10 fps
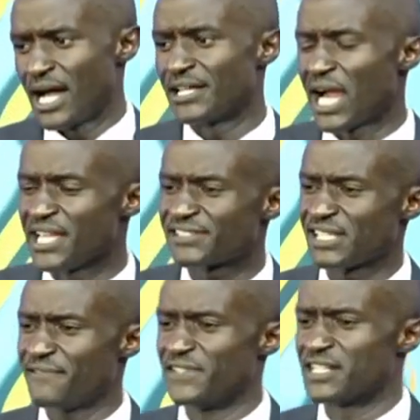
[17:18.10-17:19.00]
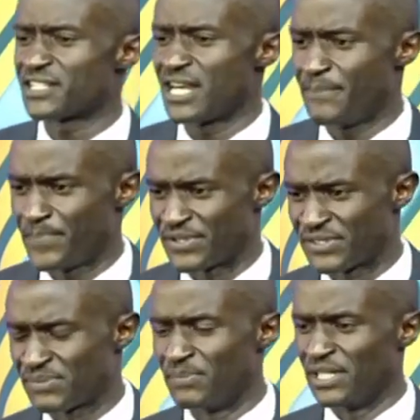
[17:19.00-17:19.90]
I serve in a
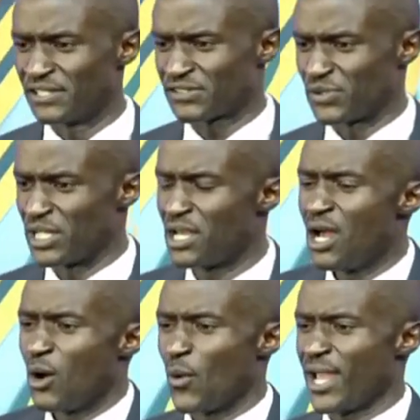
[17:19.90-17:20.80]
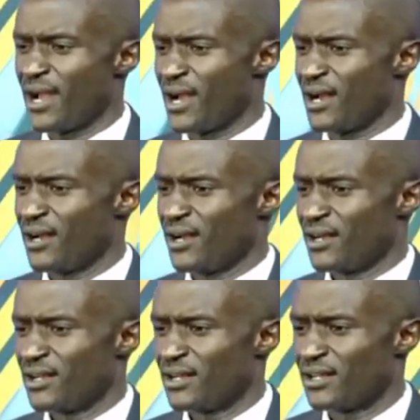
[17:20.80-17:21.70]
campus ministry where
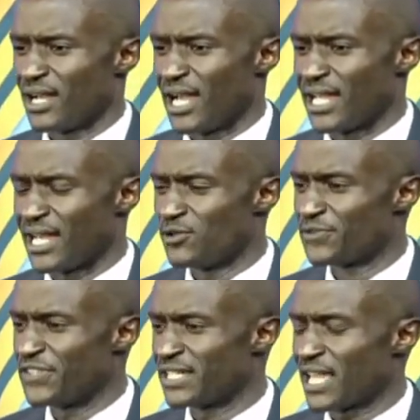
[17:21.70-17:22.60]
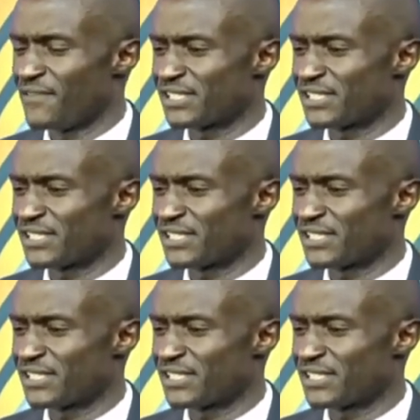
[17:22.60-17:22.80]
I don't think a